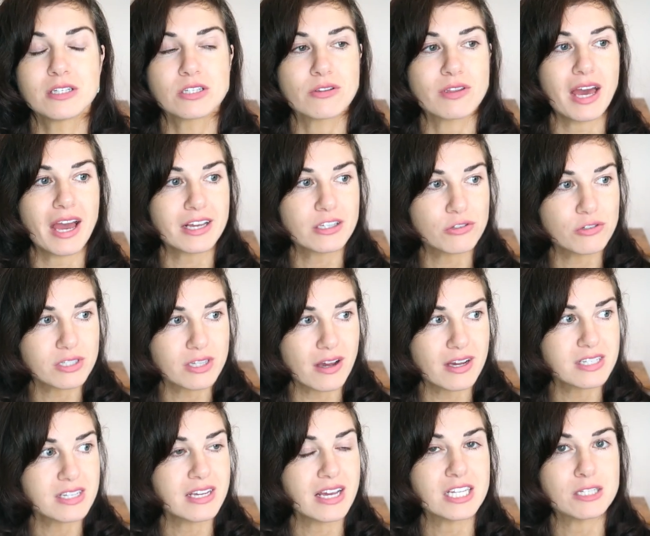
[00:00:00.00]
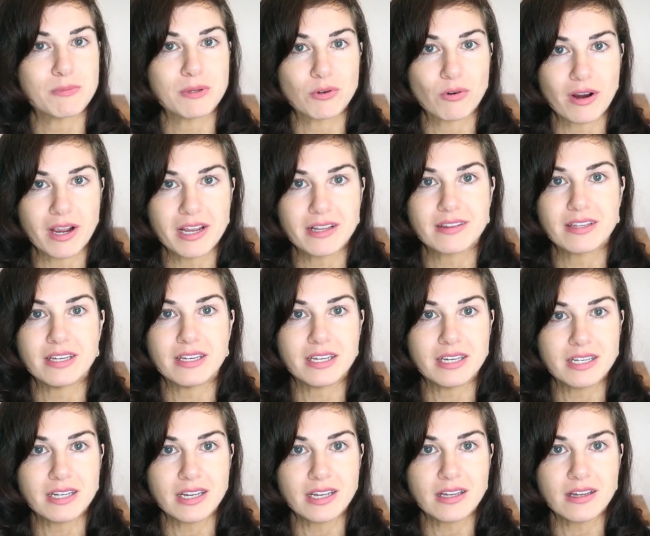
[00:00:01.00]
So the exercising has been great. The
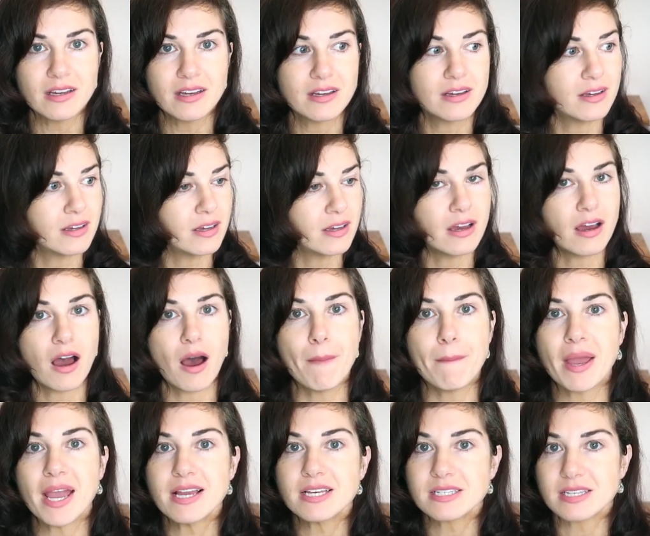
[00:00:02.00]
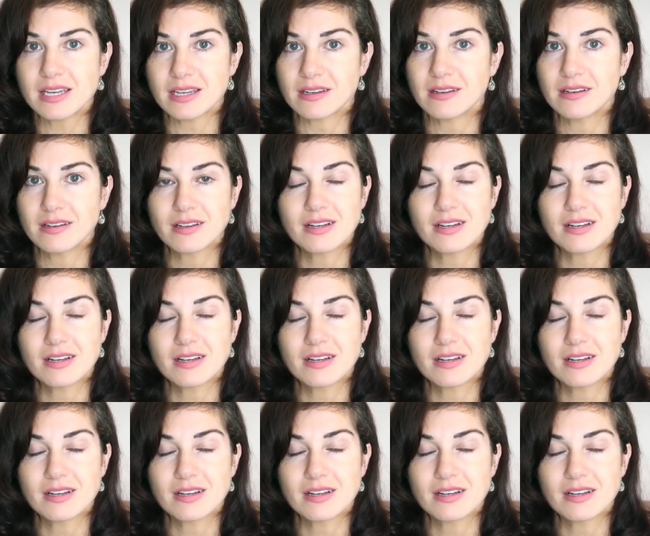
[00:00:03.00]
eating, amazing.